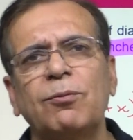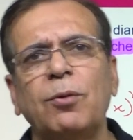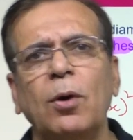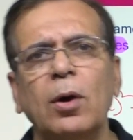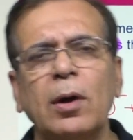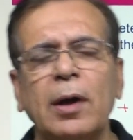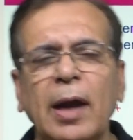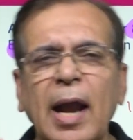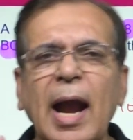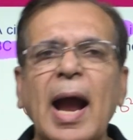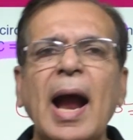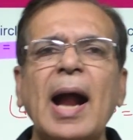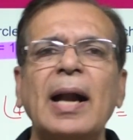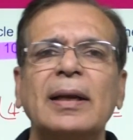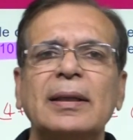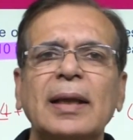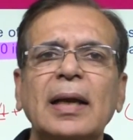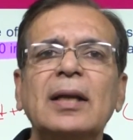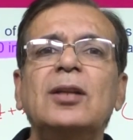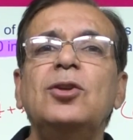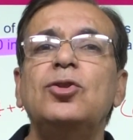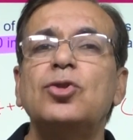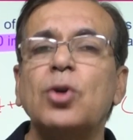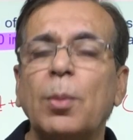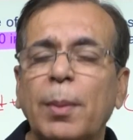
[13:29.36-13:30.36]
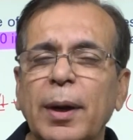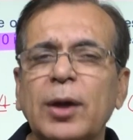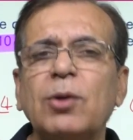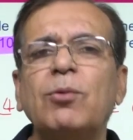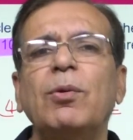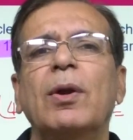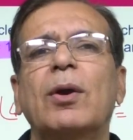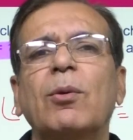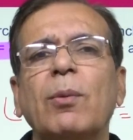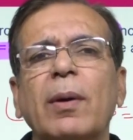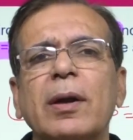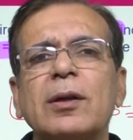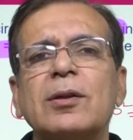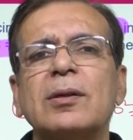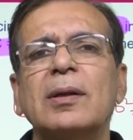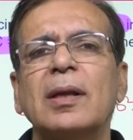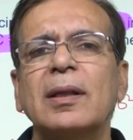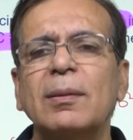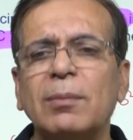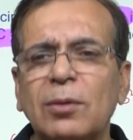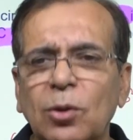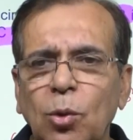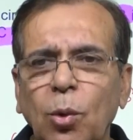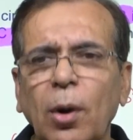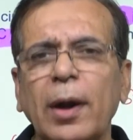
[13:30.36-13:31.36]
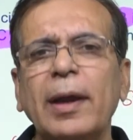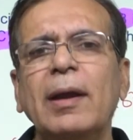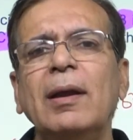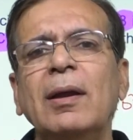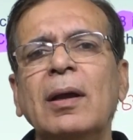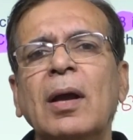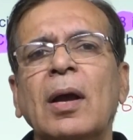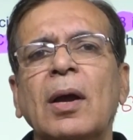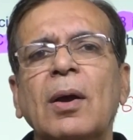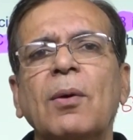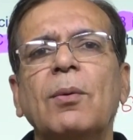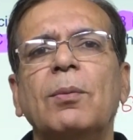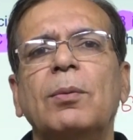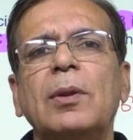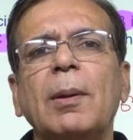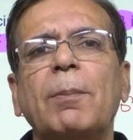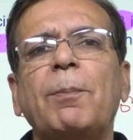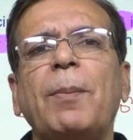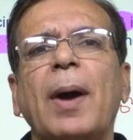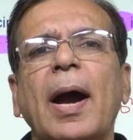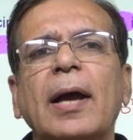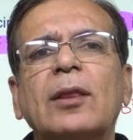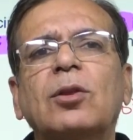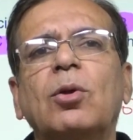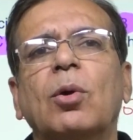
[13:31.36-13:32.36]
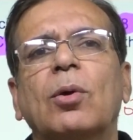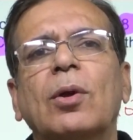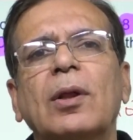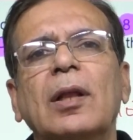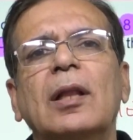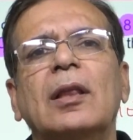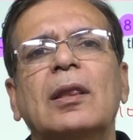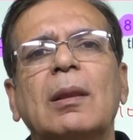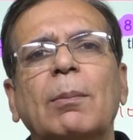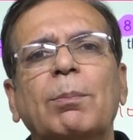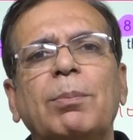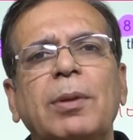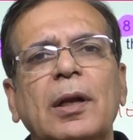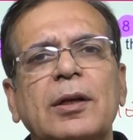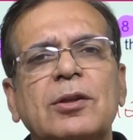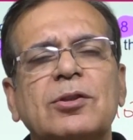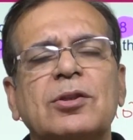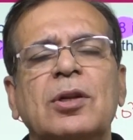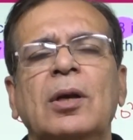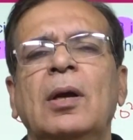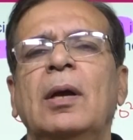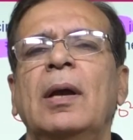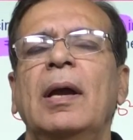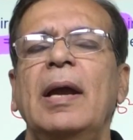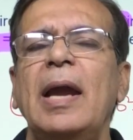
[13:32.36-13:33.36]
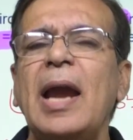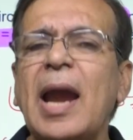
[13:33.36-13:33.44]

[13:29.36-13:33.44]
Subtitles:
for CAT geometry equation is knowing the Pythagorean triplets.